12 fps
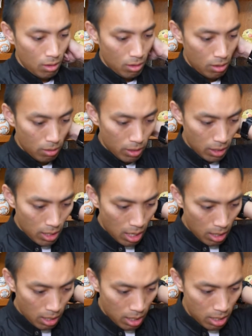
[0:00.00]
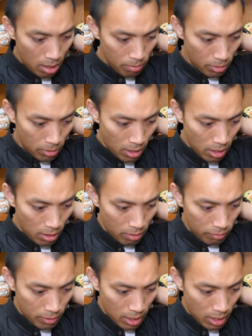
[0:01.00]
Okay, a number
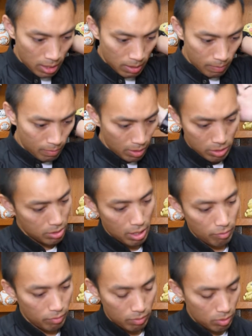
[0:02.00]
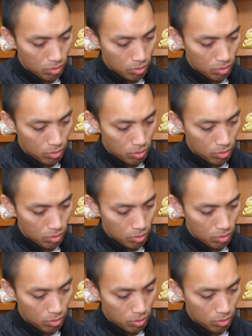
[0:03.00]
of, I just have